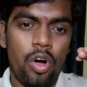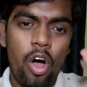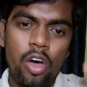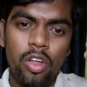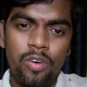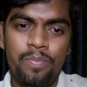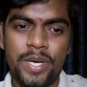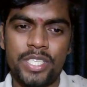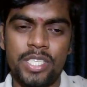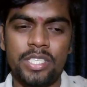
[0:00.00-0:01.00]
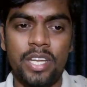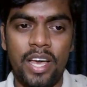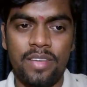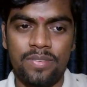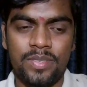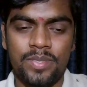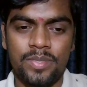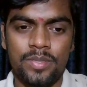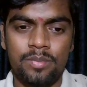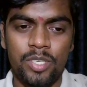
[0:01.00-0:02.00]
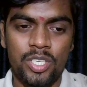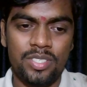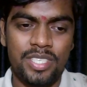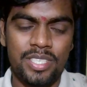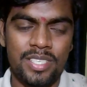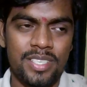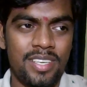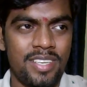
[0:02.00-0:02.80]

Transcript: all of person's life, because